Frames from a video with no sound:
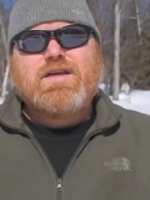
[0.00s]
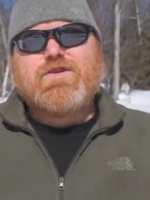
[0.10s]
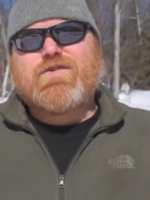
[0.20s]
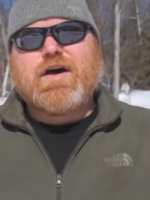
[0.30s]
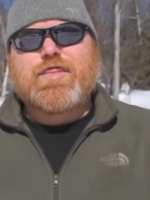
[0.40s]

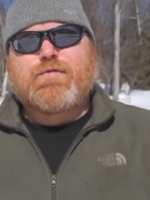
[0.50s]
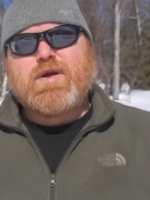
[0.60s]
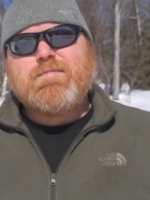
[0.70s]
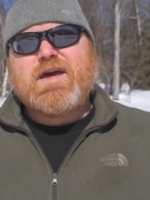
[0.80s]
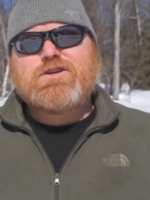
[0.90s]
You've got
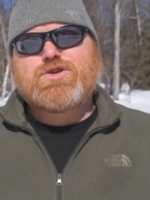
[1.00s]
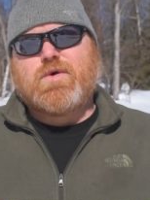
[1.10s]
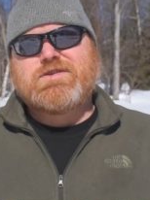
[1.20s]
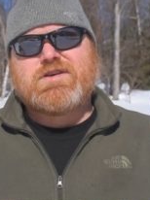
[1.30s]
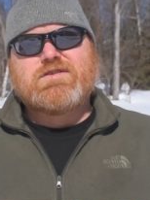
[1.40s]
three main
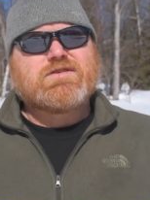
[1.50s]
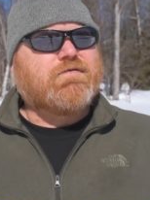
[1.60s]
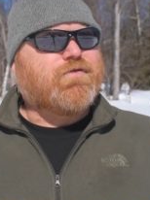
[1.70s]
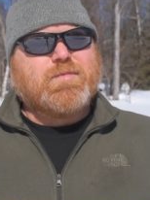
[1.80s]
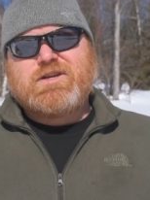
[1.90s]
choices
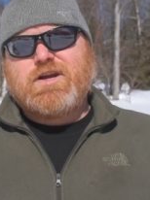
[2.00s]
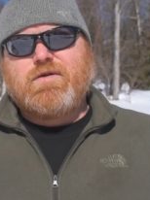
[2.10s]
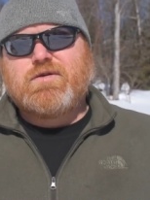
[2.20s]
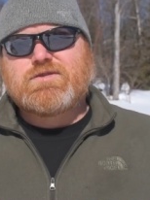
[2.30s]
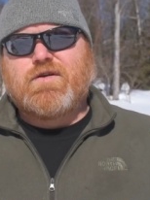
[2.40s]
for
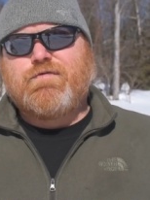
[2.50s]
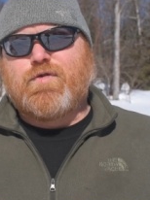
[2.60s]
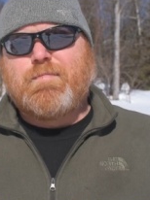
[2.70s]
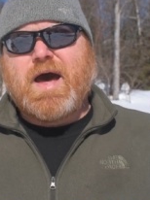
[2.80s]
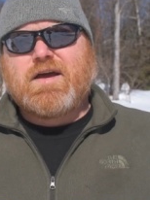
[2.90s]
materials
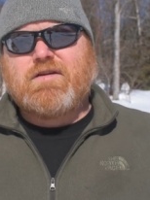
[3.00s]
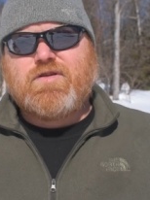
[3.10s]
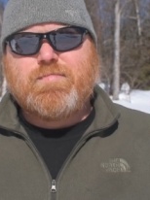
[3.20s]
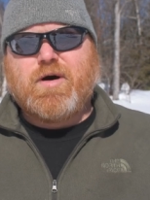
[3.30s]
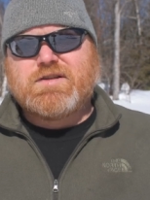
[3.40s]
for
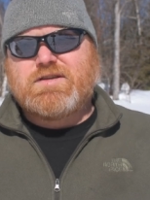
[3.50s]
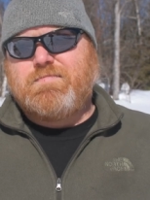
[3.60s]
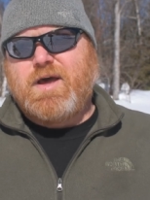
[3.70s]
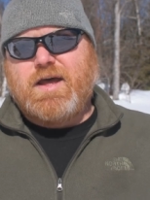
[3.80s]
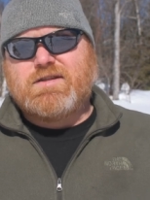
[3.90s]
backcountry pots
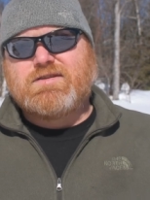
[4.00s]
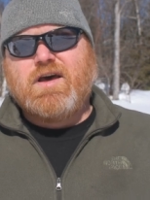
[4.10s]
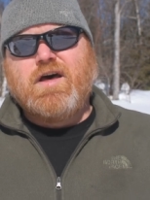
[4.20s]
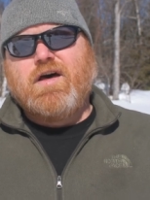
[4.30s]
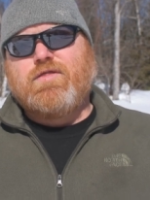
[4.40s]
and pans.
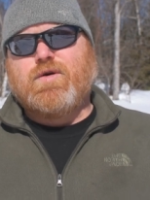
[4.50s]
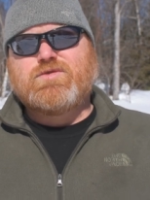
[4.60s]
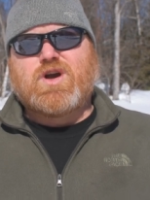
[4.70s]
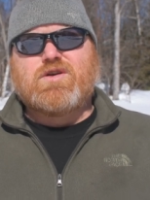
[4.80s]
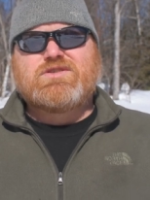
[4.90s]

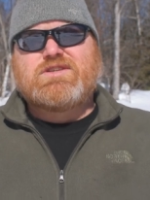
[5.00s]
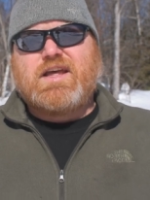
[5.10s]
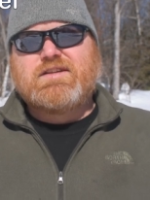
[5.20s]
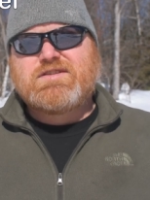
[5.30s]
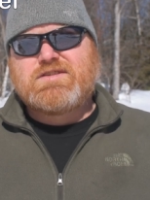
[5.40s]
Those are
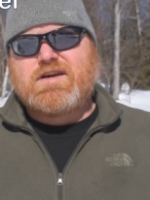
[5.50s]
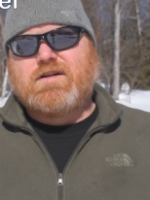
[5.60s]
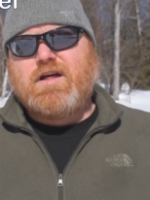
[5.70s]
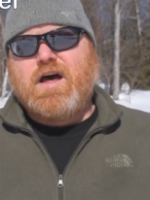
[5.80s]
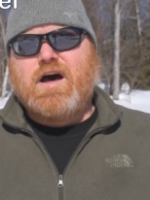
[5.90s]
stainless
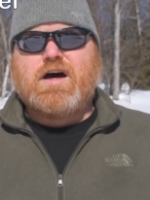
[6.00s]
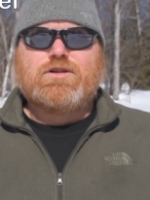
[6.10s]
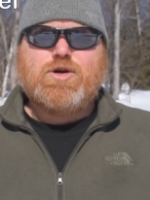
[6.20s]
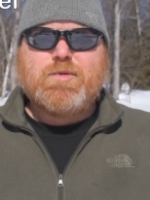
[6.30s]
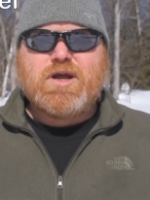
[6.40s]
steel,
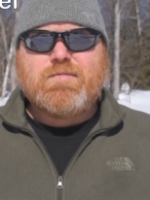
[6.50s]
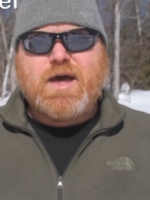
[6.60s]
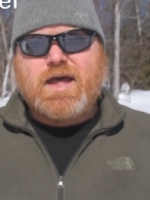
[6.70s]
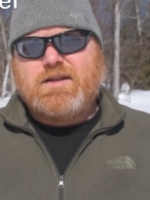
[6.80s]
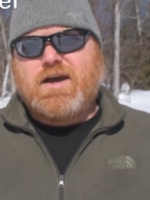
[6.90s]
aluminum,
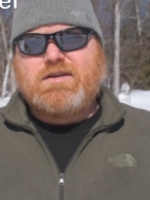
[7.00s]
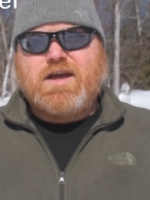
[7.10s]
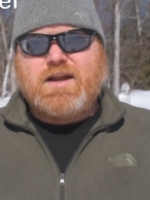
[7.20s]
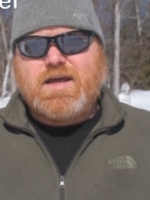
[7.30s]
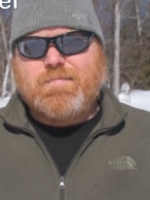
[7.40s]
and
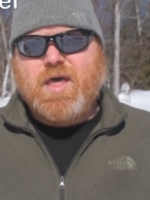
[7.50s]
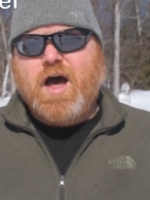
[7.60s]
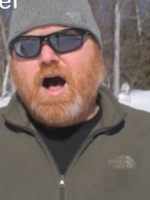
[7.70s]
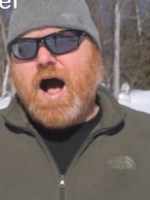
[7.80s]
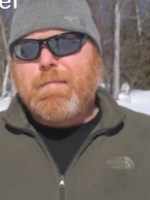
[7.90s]
titanium.
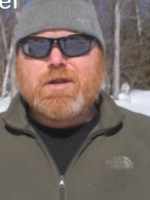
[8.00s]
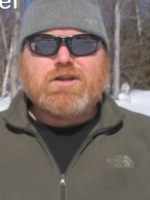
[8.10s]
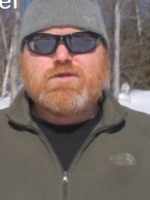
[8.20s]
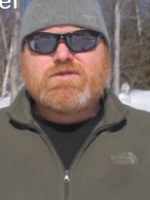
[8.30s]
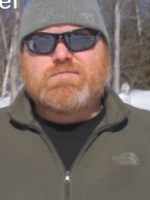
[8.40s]
I'm going
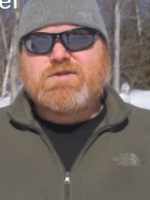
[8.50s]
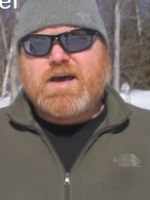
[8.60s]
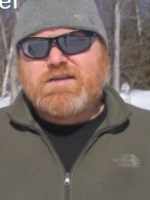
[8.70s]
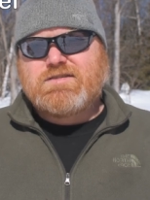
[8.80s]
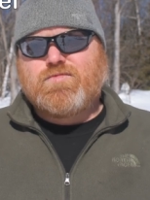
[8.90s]
to do some
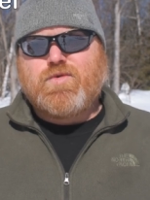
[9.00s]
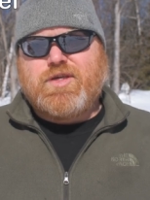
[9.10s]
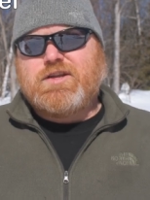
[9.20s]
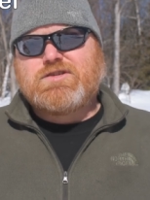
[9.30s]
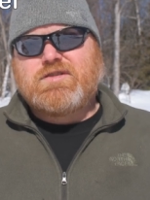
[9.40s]
tests
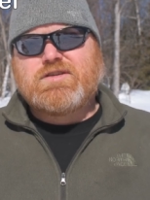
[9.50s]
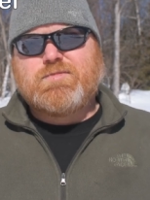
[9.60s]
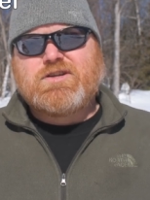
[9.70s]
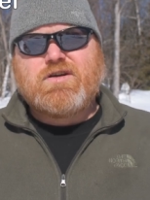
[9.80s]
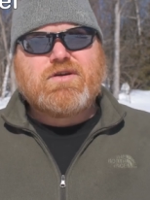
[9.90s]
with each of these
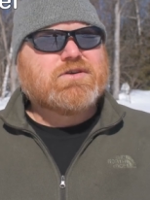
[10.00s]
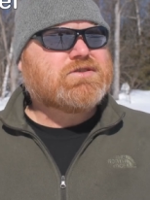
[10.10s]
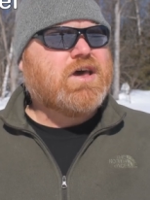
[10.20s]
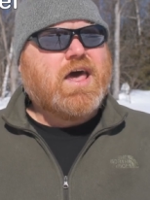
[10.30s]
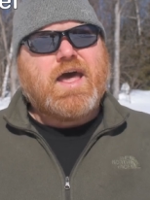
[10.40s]

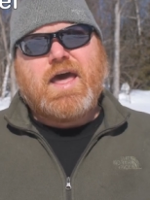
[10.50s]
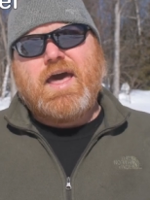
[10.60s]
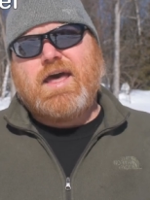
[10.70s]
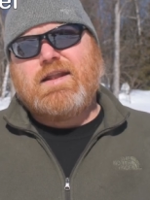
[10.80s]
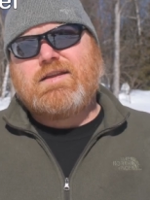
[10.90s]
materials,
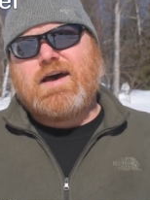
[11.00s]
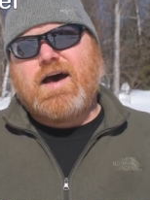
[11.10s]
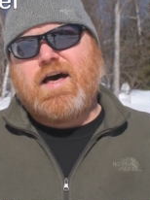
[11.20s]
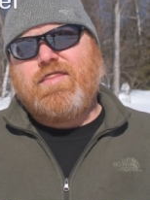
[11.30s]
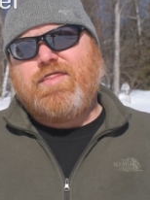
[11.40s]
and
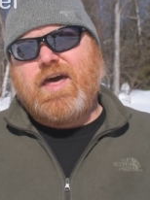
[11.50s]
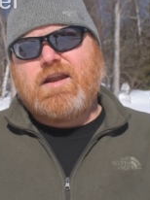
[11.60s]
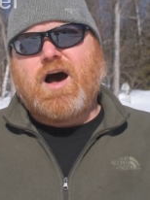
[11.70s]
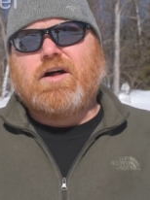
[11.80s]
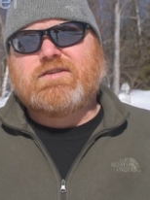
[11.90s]

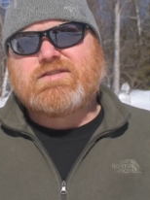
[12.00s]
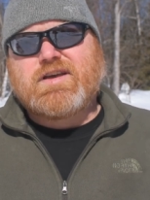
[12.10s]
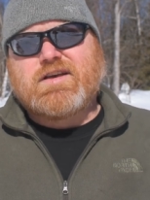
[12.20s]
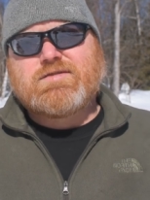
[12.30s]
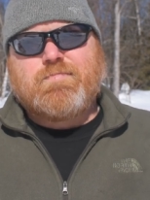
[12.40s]
then I'll
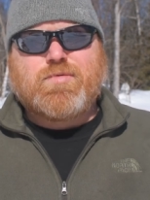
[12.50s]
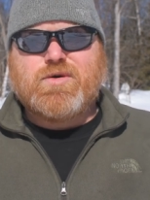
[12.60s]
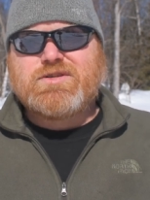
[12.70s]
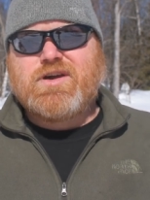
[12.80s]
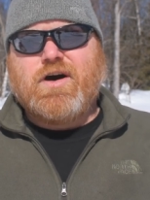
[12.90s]
discuss
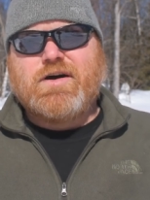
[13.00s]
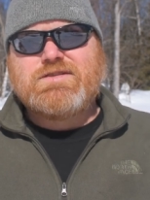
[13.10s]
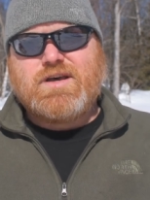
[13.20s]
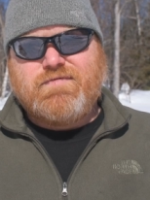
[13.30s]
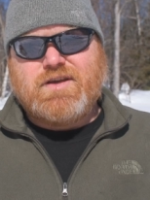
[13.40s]
pros and
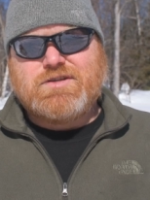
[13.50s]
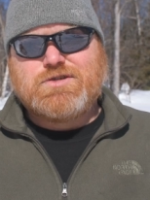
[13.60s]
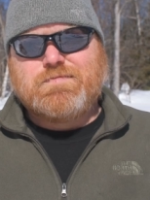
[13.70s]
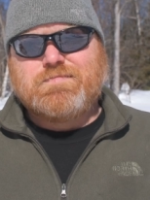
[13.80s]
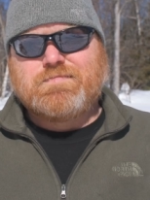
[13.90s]
cons of each.